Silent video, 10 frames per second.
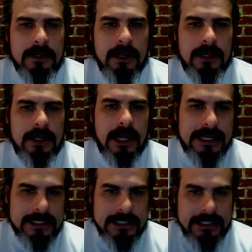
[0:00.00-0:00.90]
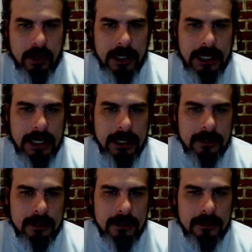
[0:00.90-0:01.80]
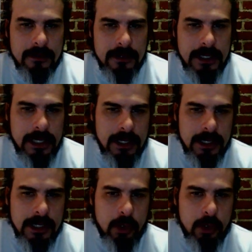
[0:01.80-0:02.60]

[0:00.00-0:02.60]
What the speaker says: not necessarily the